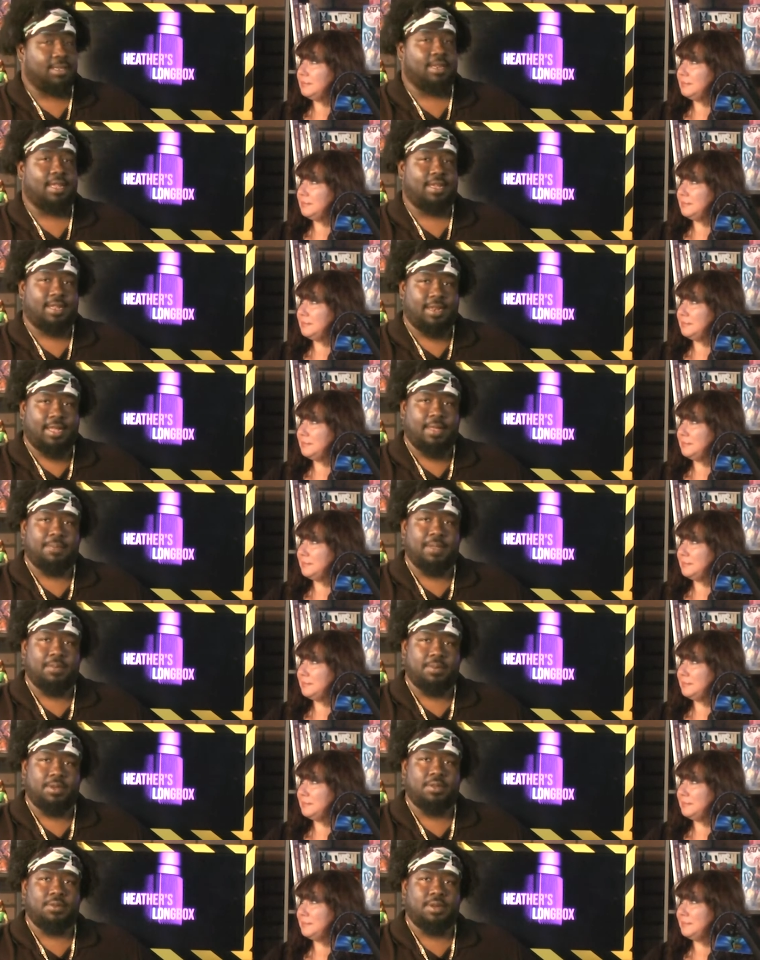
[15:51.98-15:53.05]
Speaker 1: and like a lot of
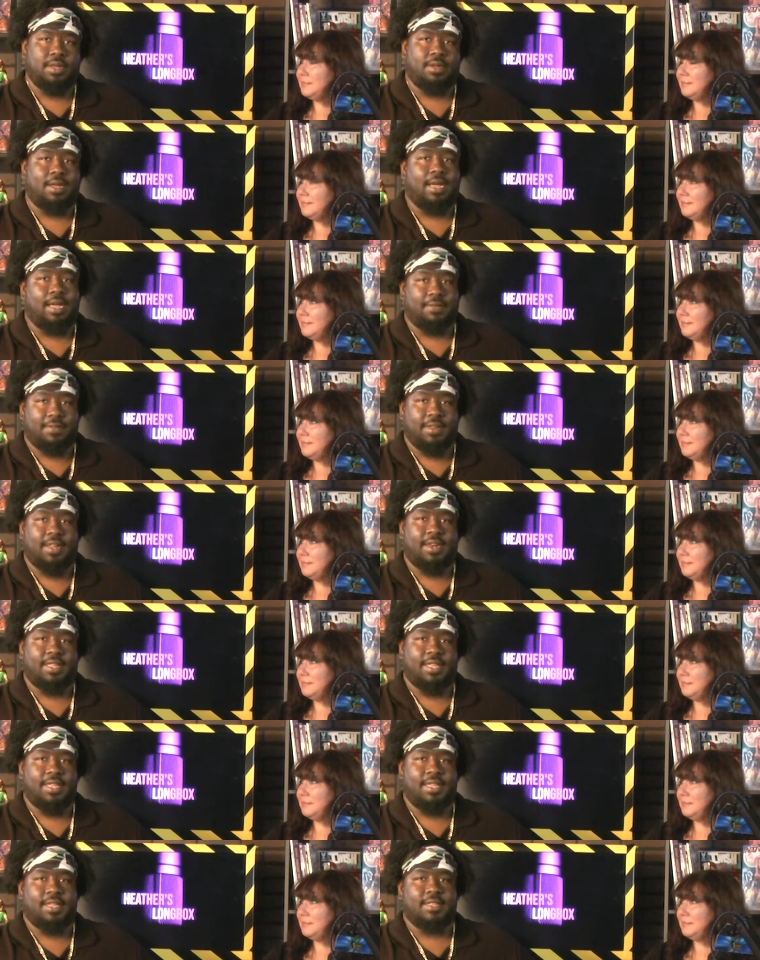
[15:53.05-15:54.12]
people do know, I have a lot of
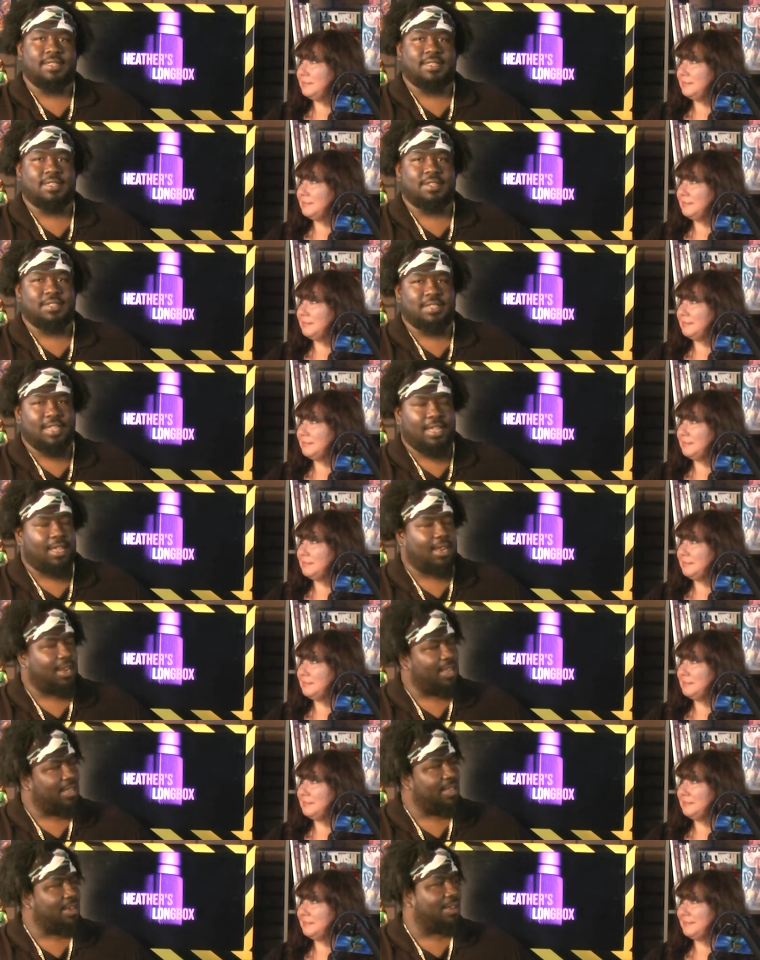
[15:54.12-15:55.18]
kids, so it's kind of
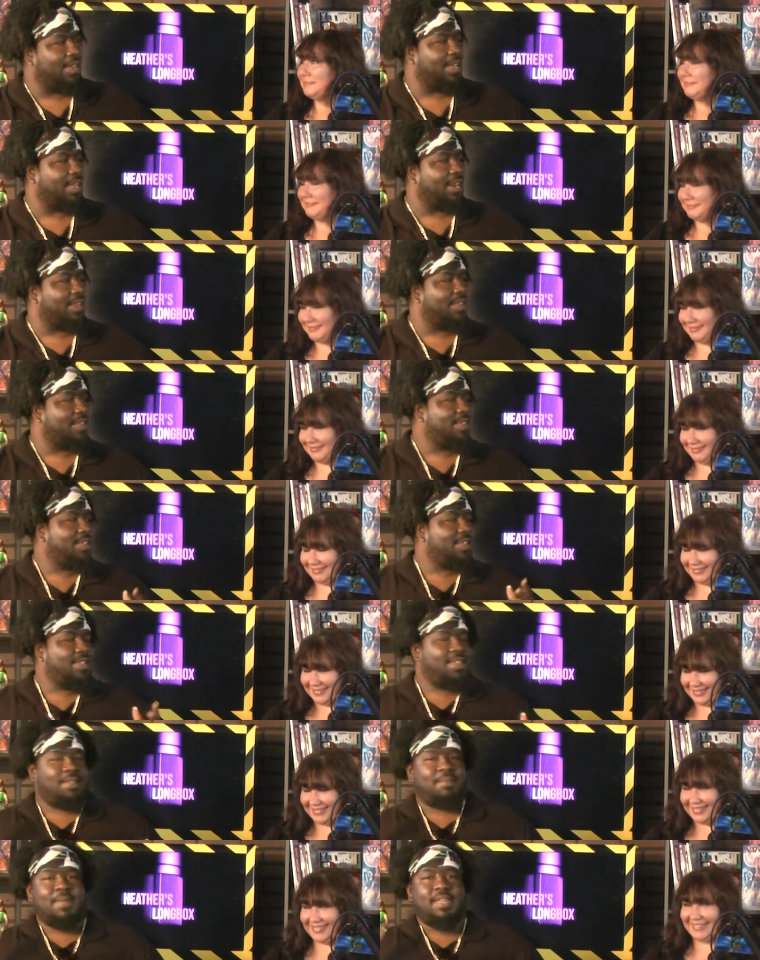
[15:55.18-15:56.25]
like you know, I gotta
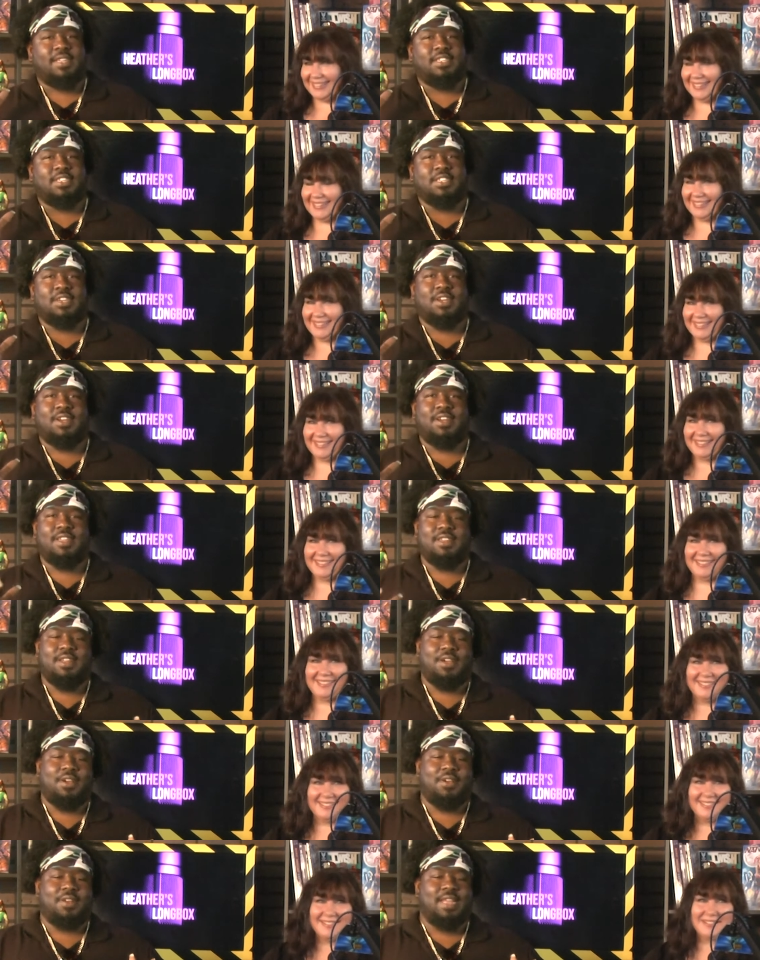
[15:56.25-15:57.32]
make sure you
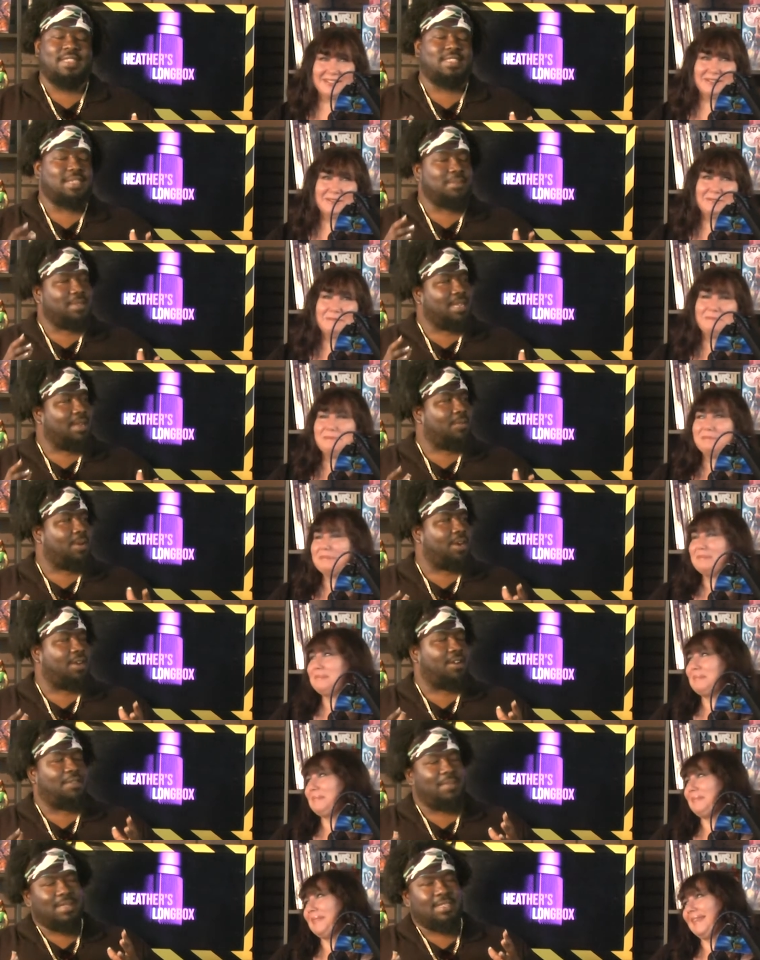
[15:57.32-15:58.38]
know. And I sometimes work
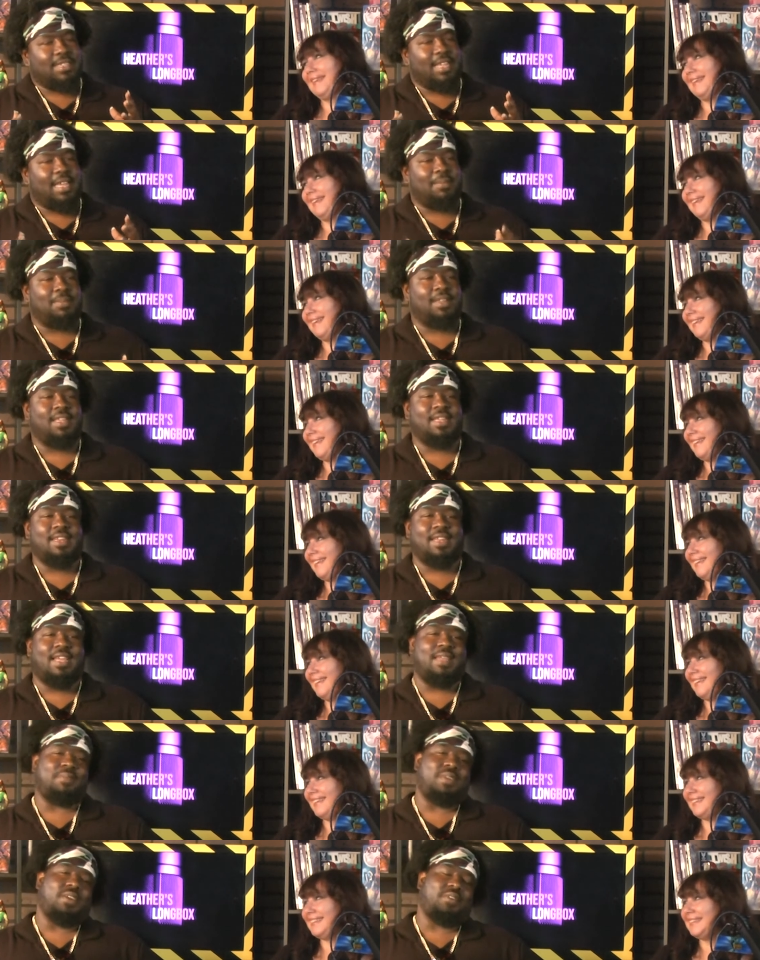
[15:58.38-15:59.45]
off my tablet, and
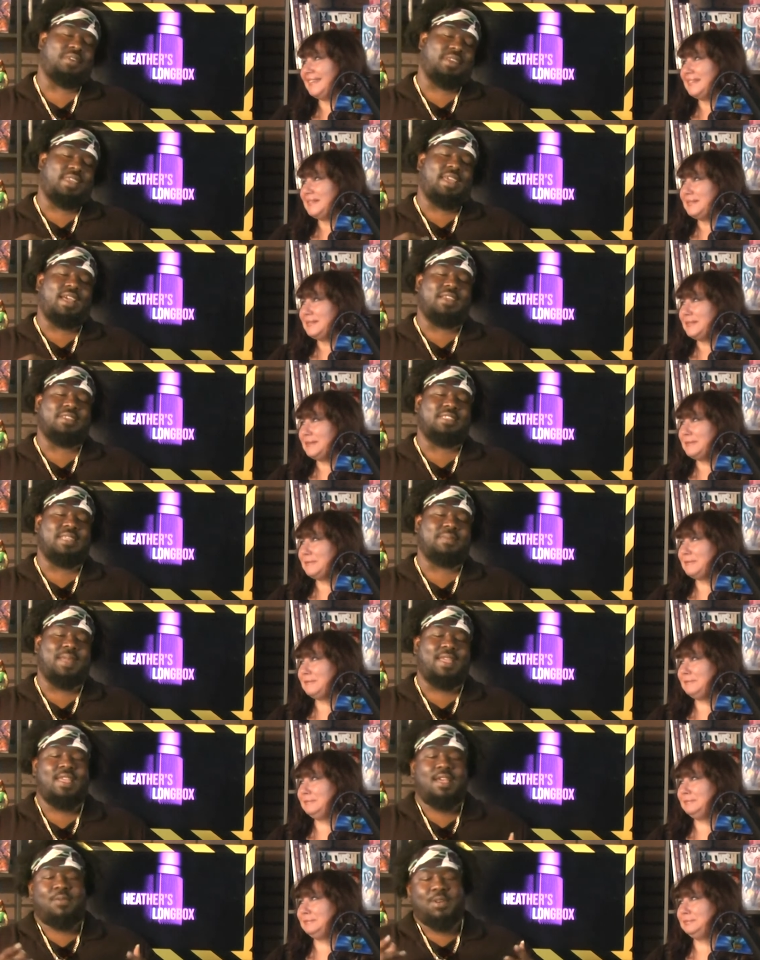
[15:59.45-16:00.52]
I'll be on the couch. And they're
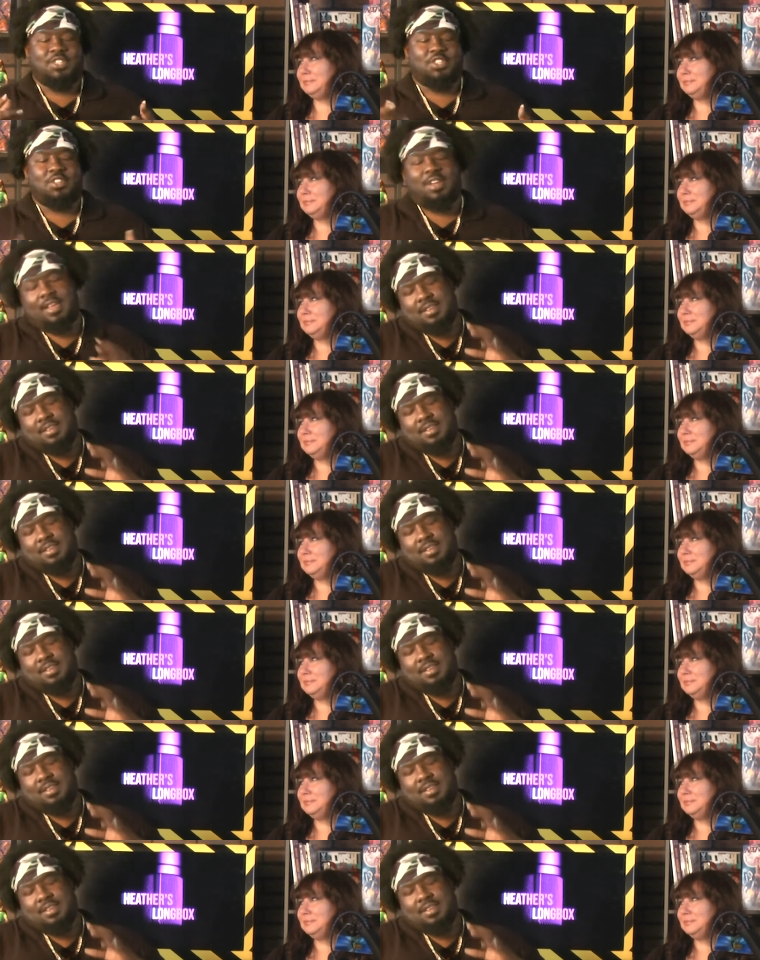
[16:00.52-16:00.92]
like, "What you doing?"